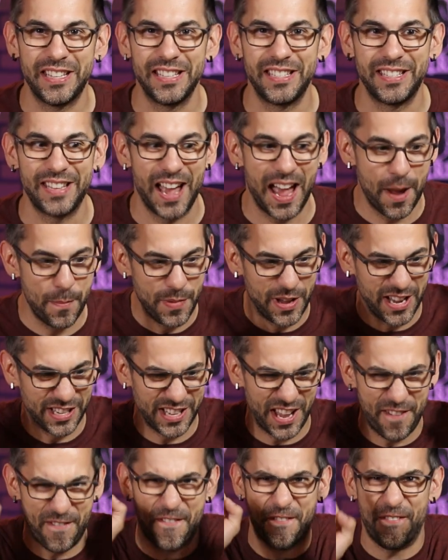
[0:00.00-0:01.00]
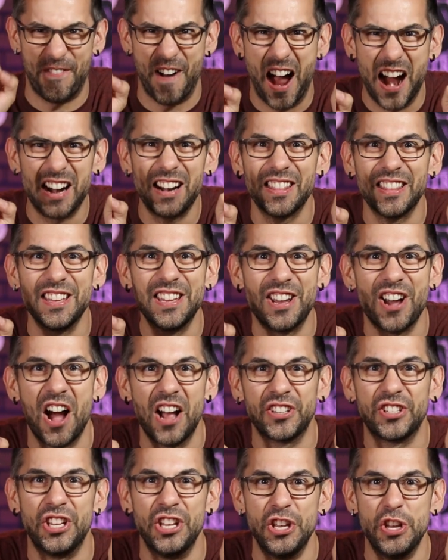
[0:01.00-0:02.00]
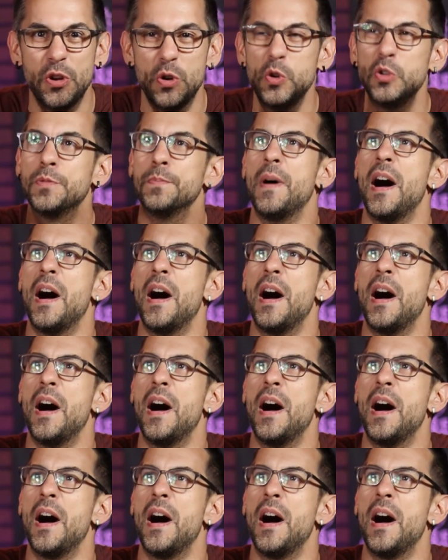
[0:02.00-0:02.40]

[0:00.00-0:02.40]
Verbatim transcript: this time because I finally got to use